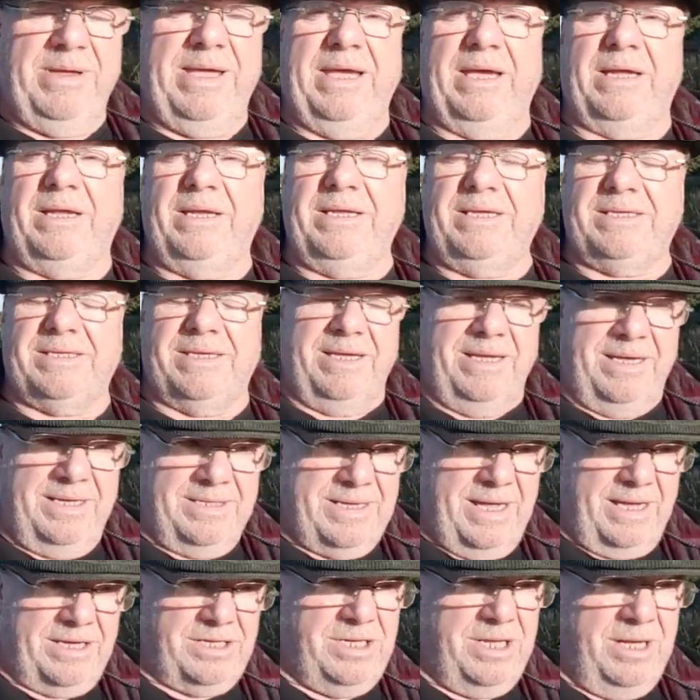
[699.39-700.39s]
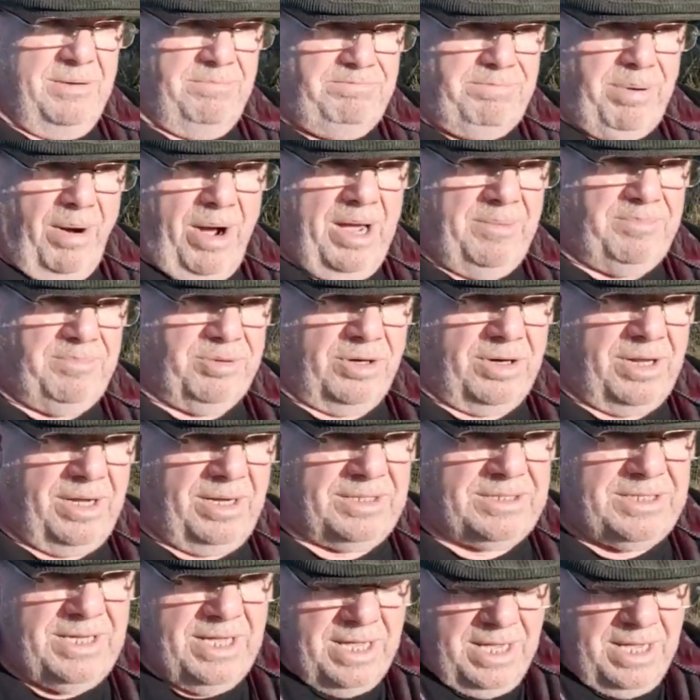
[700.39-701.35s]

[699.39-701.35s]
Hinkley C is actually a byproduct.